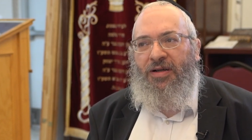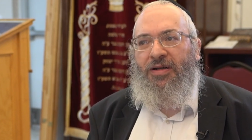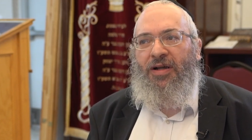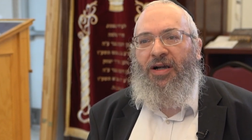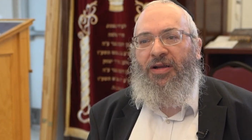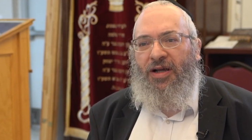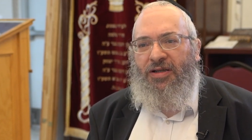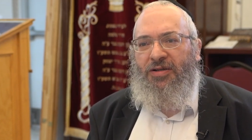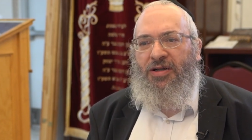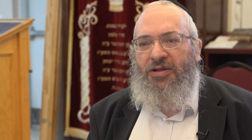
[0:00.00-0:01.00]

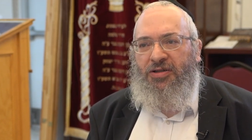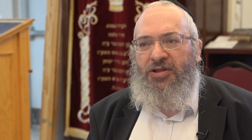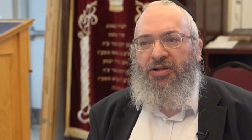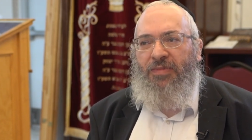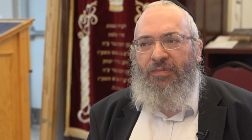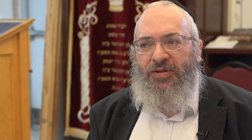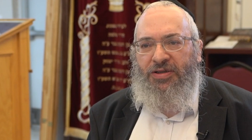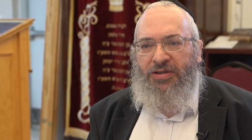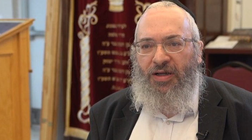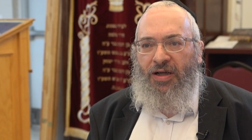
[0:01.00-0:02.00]
That she remembers.